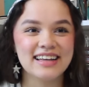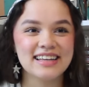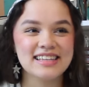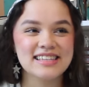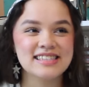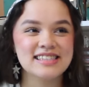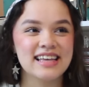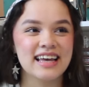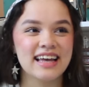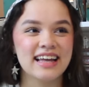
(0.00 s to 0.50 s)

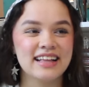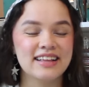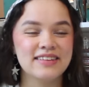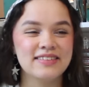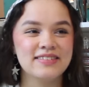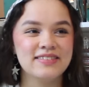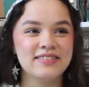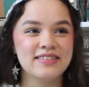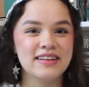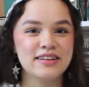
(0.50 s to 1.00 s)
said
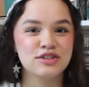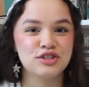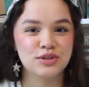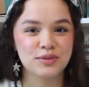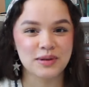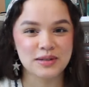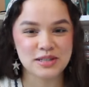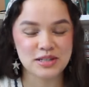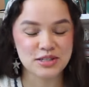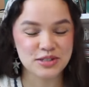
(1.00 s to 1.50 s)
she
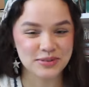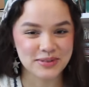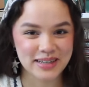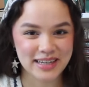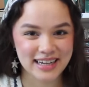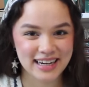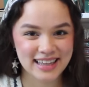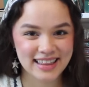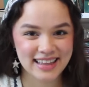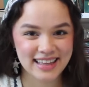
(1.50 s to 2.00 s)
wasn't doing
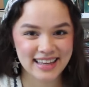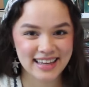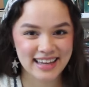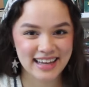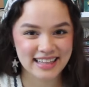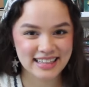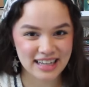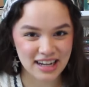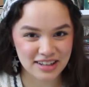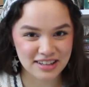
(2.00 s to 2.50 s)
anything
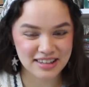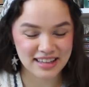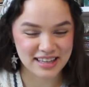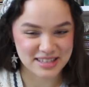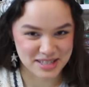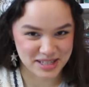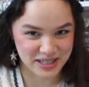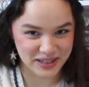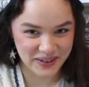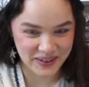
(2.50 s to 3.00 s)
and yelled at that
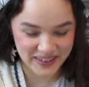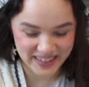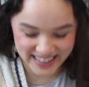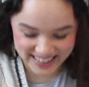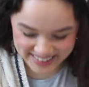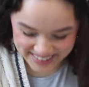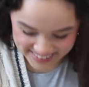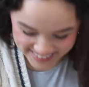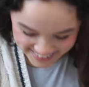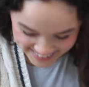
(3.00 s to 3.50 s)
security
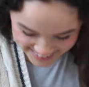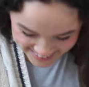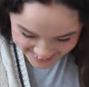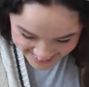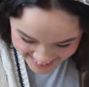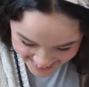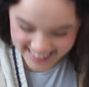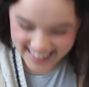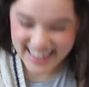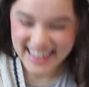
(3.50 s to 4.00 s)
guard.
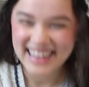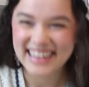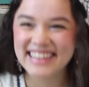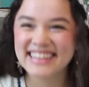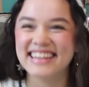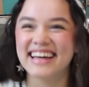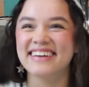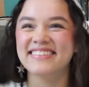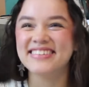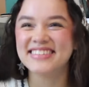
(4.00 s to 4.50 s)

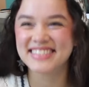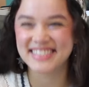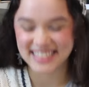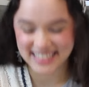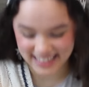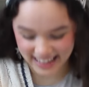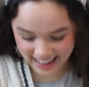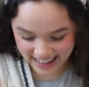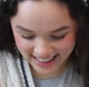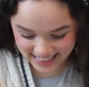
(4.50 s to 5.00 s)
That was the
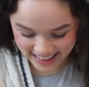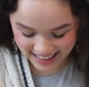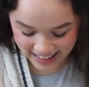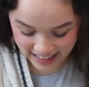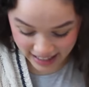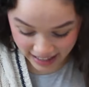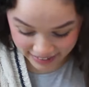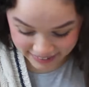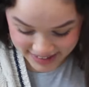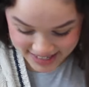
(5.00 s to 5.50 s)
night
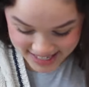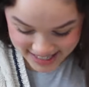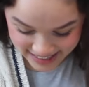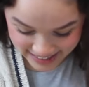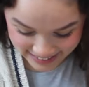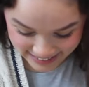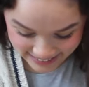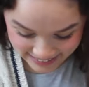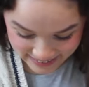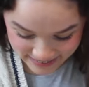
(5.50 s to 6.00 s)
that I was
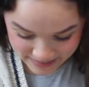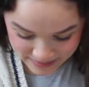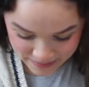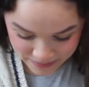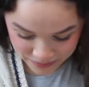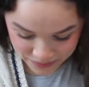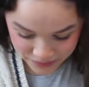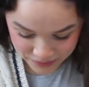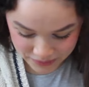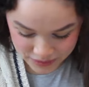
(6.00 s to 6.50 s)
there,
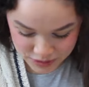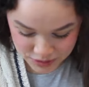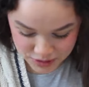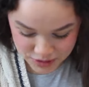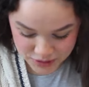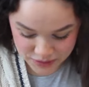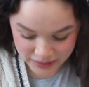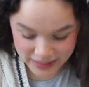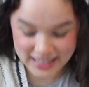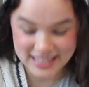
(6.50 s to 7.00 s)
which was
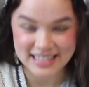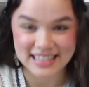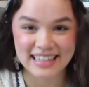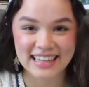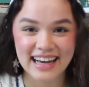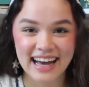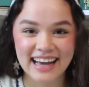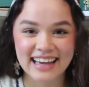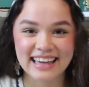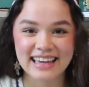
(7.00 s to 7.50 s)

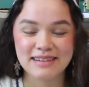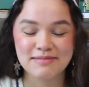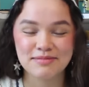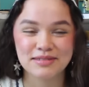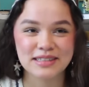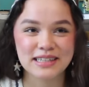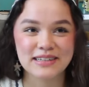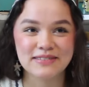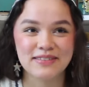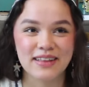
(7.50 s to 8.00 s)
crazy. I can't
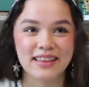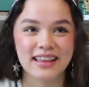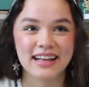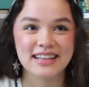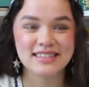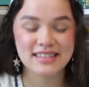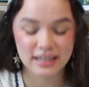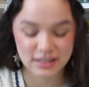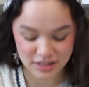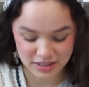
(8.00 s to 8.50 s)
believe that
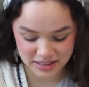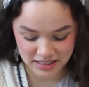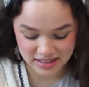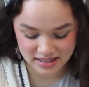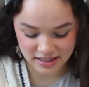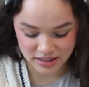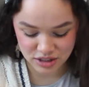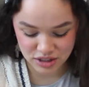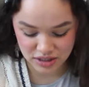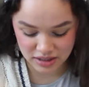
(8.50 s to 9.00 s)
that's like turned
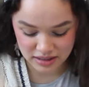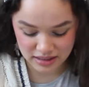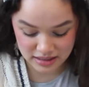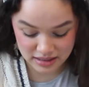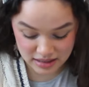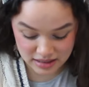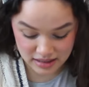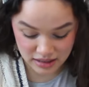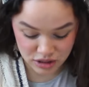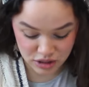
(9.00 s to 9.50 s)

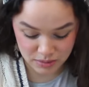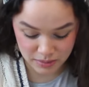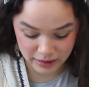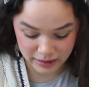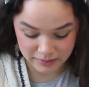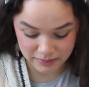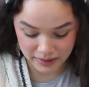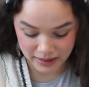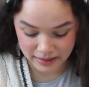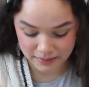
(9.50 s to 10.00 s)
into such a
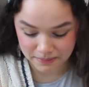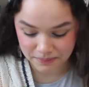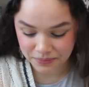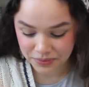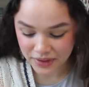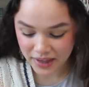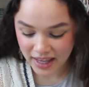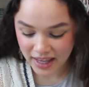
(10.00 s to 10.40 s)
big meme.